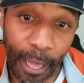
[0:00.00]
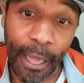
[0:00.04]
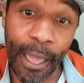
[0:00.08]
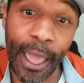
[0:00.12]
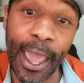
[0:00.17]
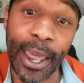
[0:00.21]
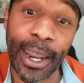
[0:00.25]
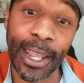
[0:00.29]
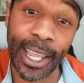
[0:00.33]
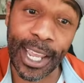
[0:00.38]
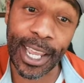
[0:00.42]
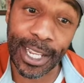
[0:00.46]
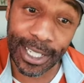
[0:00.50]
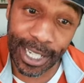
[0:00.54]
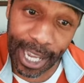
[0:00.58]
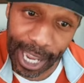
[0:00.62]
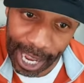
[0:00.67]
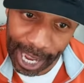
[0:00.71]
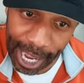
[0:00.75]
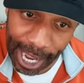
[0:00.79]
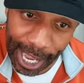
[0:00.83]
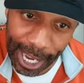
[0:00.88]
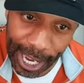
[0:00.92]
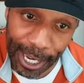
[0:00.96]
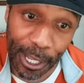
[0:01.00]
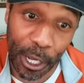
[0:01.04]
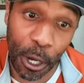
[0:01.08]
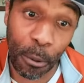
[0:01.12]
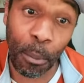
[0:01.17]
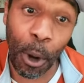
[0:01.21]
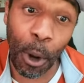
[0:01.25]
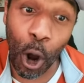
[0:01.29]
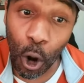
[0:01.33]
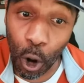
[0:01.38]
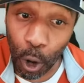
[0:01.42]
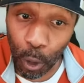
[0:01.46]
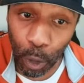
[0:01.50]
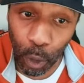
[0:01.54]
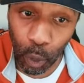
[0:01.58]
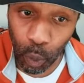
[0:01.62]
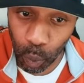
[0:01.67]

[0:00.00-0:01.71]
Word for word: and against A and M on the